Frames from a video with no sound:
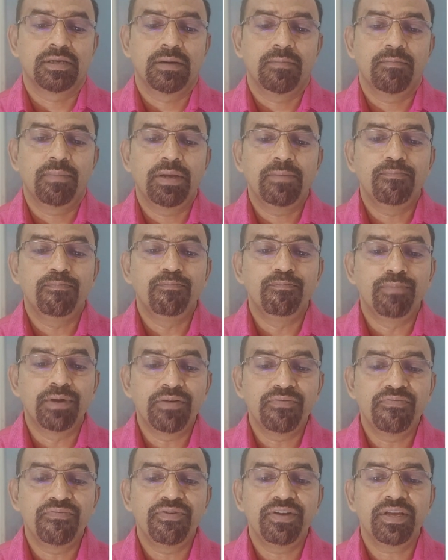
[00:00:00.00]
by
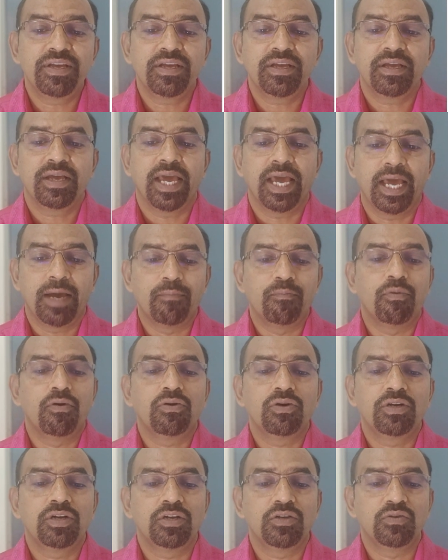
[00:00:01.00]
briefing
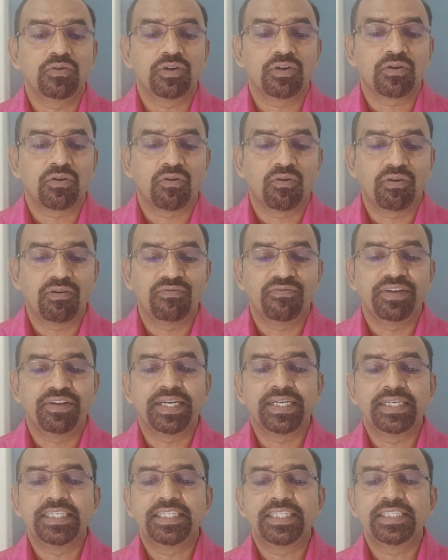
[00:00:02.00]
about your
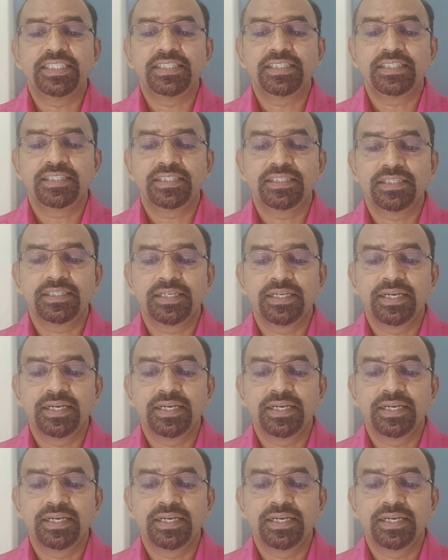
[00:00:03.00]
qualifications,